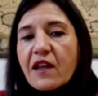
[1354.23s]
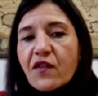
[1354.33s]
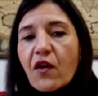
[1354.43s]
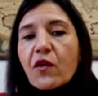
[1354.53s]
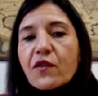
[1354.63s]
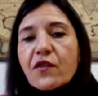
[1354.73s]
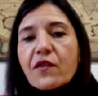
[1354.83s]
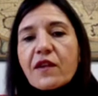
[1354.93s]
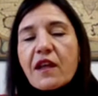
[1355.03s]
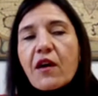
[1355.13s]
is
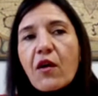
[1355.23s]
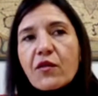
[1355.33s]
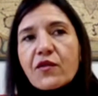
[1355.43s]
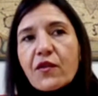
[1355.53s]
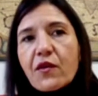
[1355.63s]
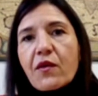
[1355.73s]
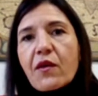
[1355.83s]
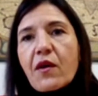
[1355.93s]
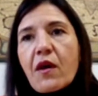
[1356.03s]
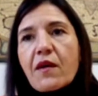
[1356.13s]
also the
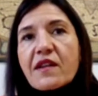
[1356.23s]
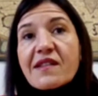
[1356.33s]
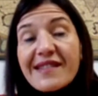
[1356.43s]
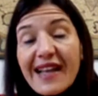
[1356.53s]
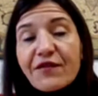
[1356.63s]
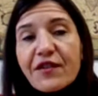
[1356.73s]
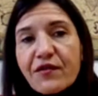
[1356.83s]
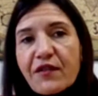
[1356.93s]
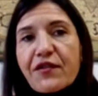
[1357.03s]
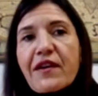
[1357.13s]

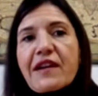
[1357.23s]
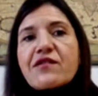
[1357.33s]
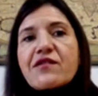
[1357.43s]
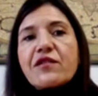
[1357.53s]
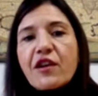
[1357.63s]
self-referential,